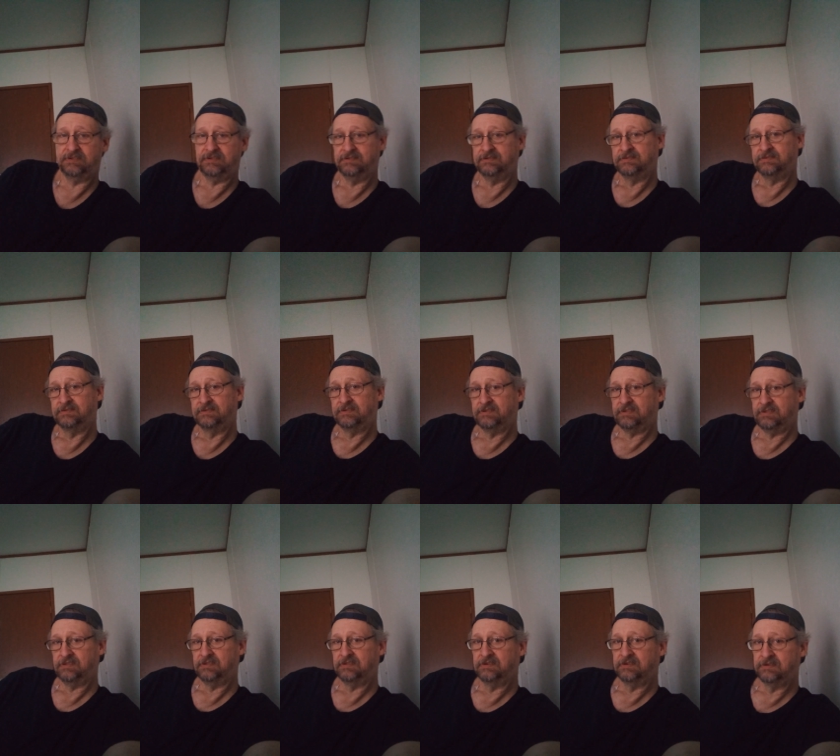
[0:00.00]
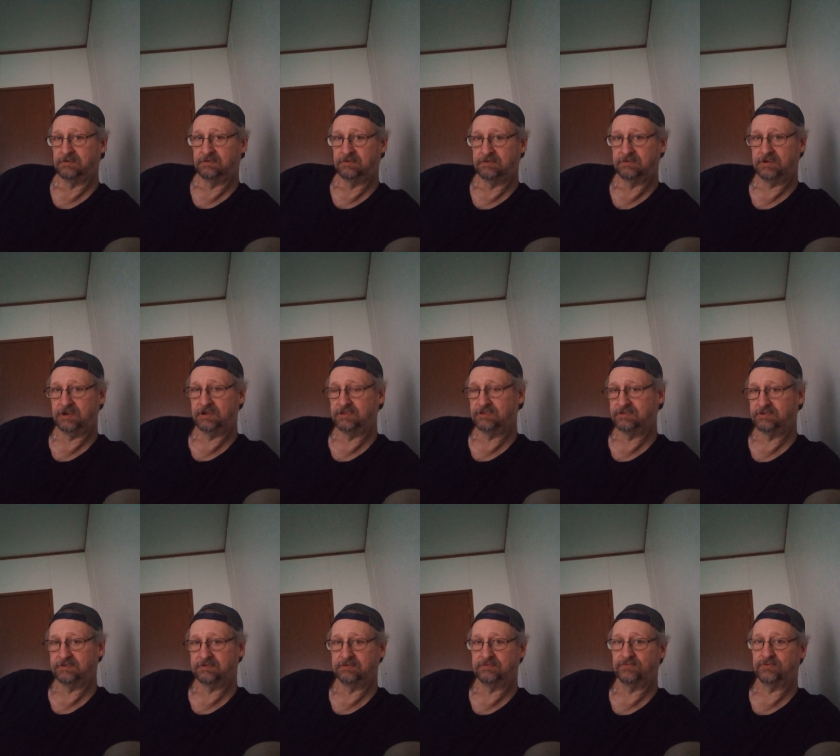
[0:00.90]
That's for people
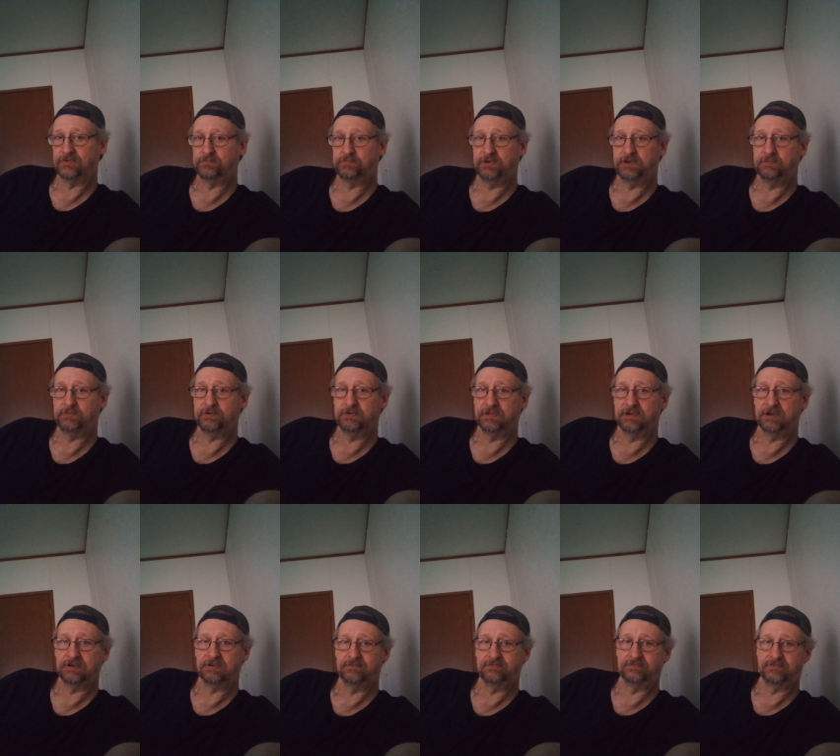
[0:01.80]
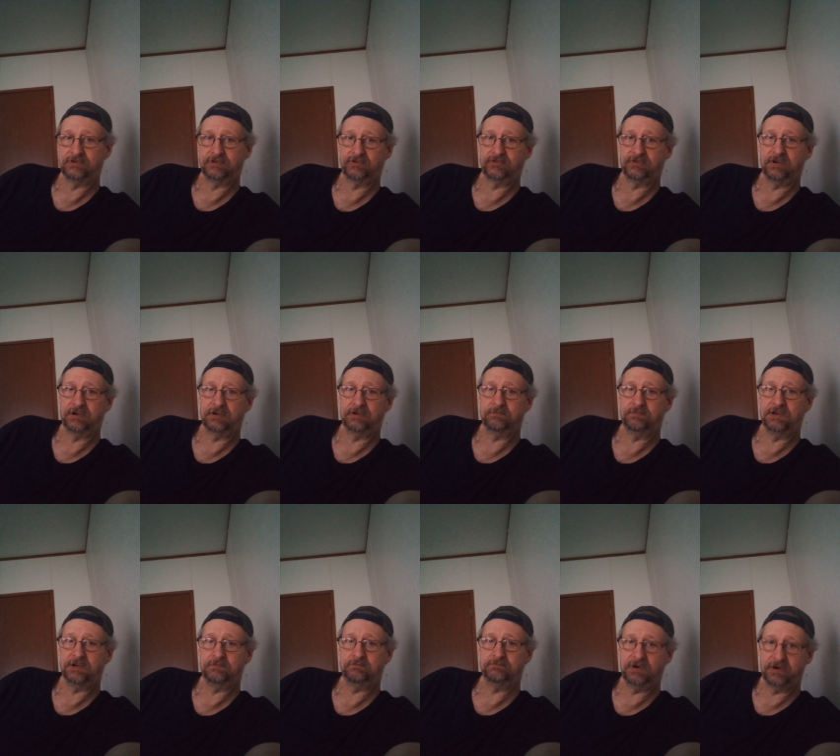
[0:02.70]
that are trying to make money off their
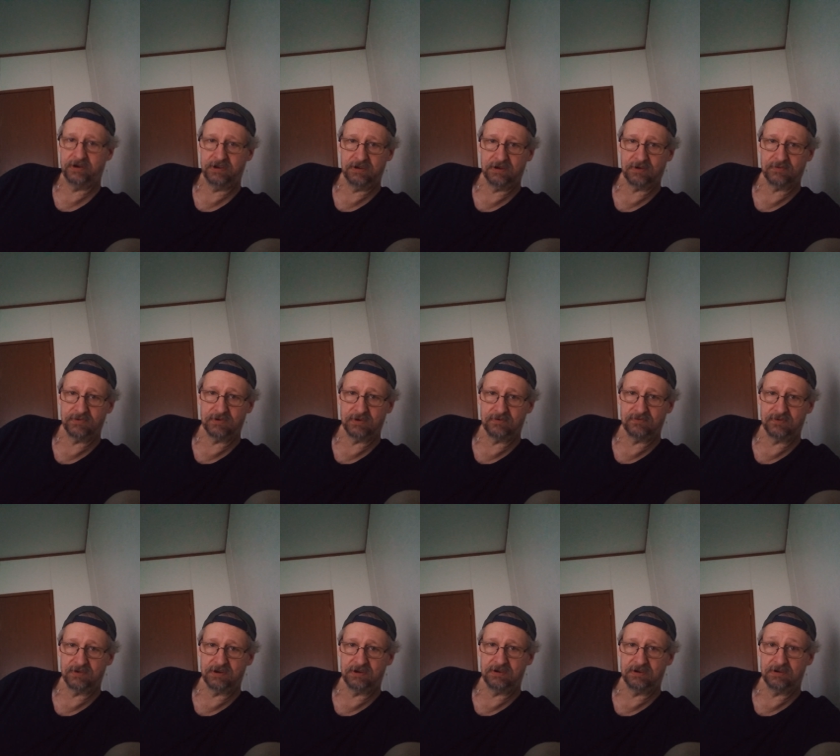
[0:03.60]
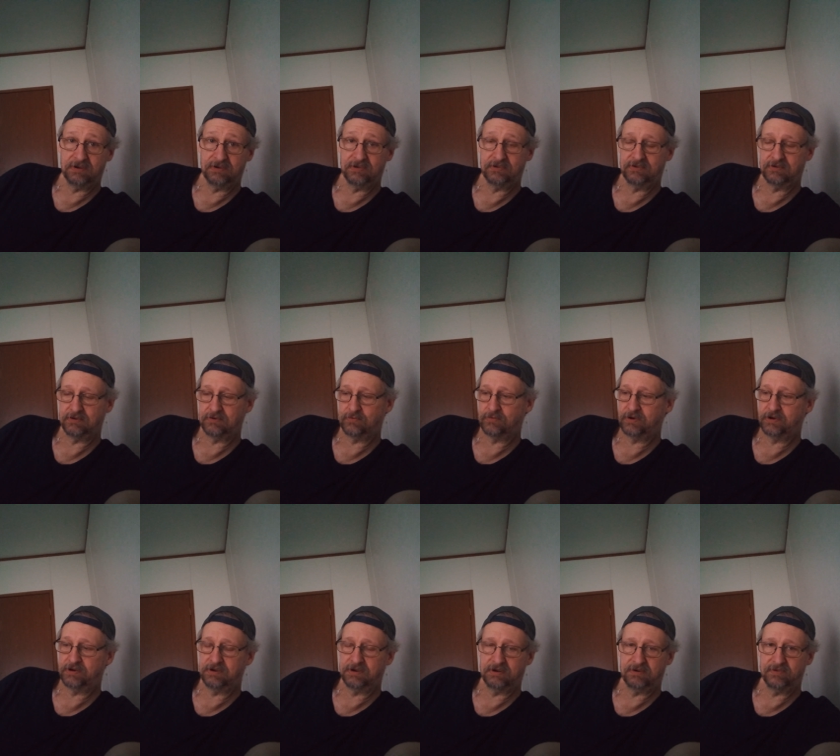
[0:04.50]
videos or whatever, you know.
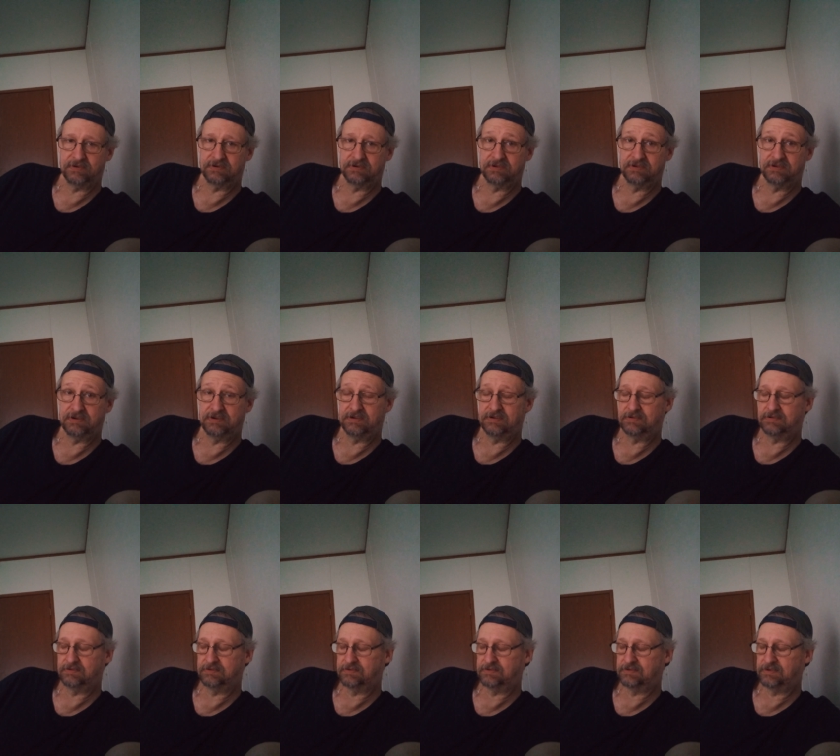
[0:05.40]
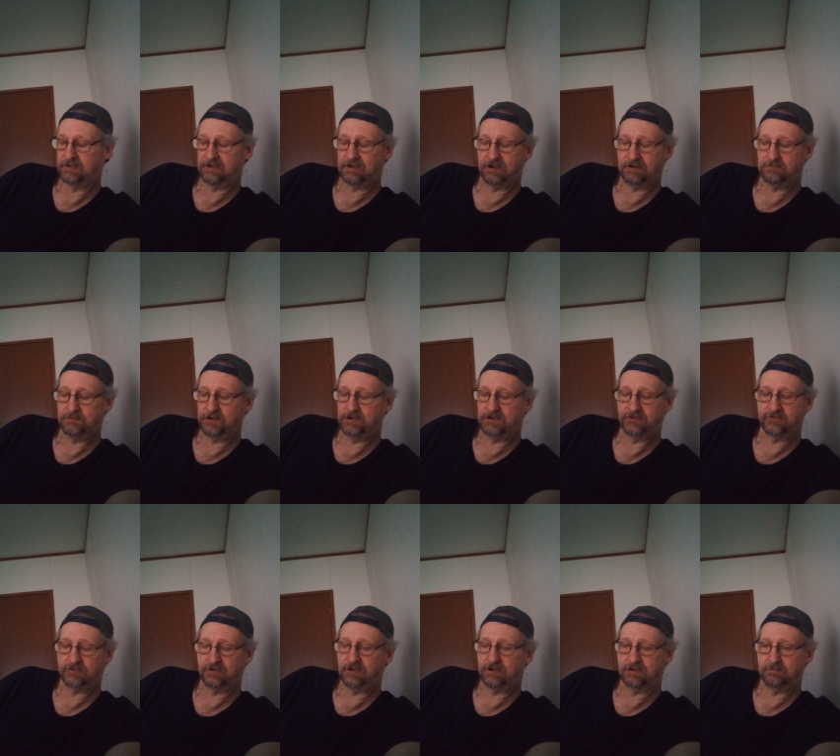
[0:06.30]
I'm not trying to make money
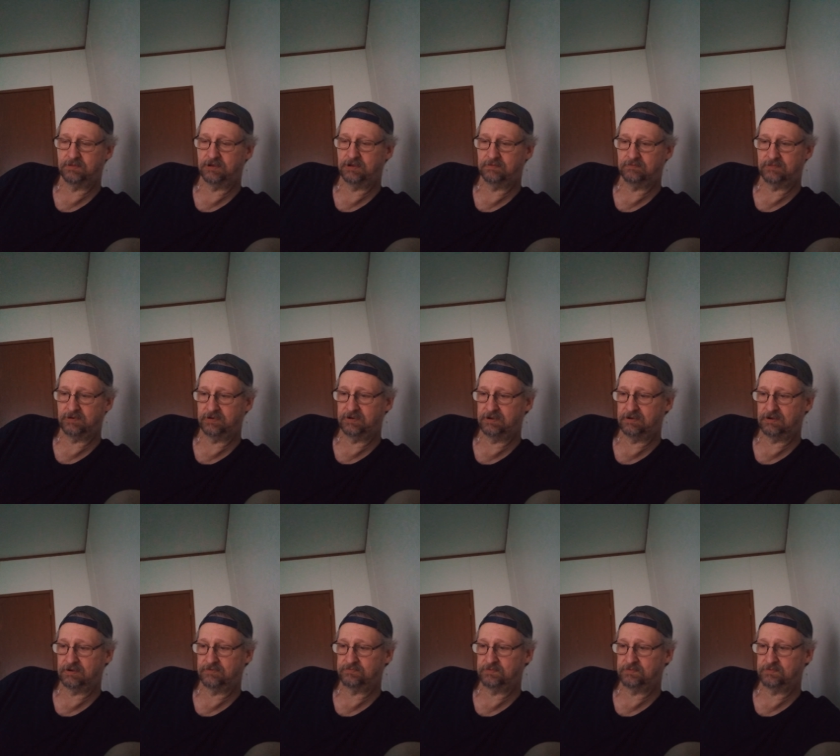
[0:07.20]
off my videos.